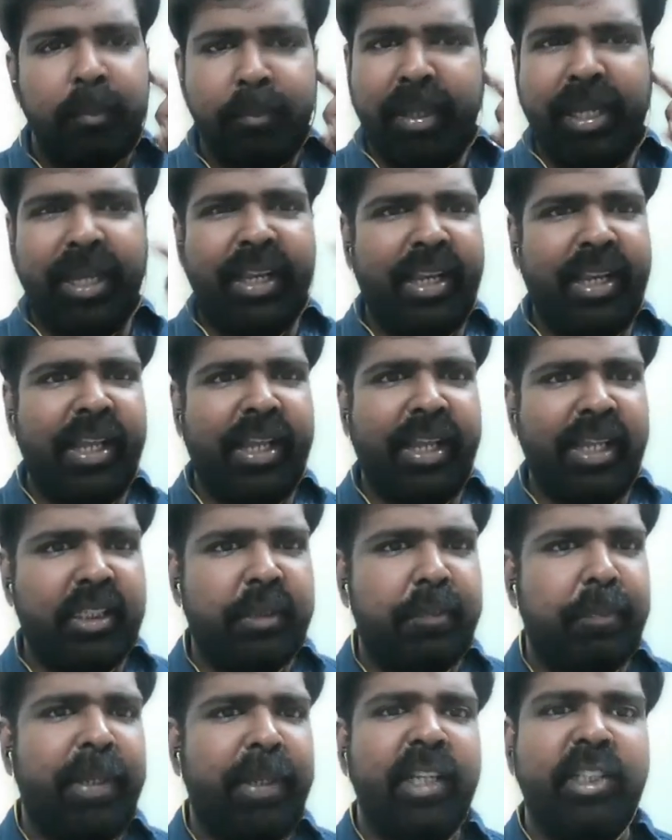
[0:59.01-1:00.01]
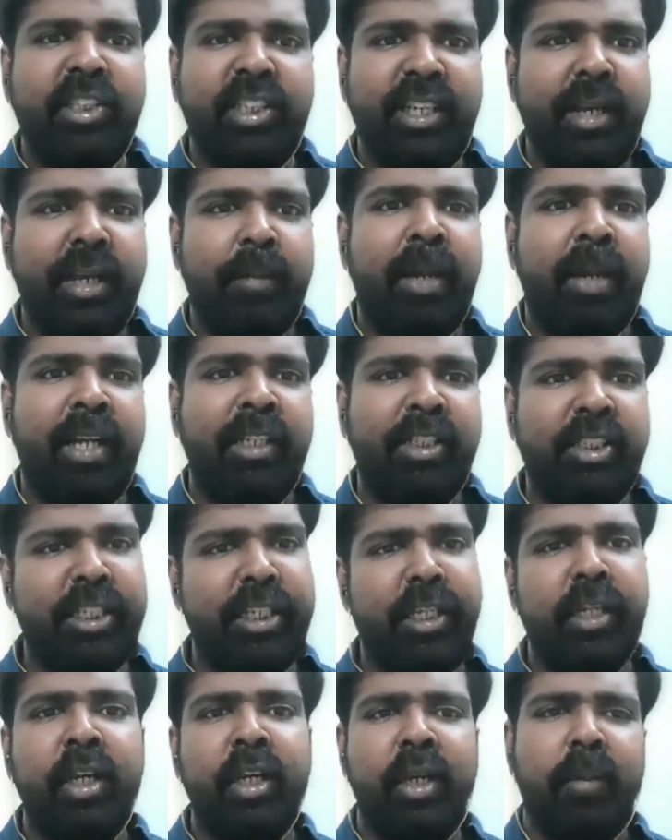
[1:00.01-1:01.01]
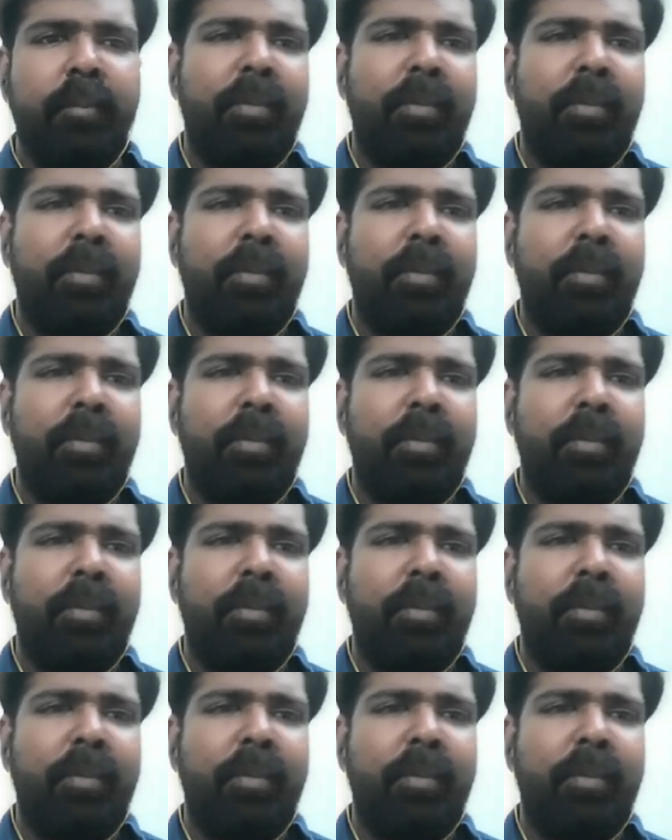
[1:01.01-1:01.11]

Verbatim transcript: B-L-A-S-P-H-E-M-I-C.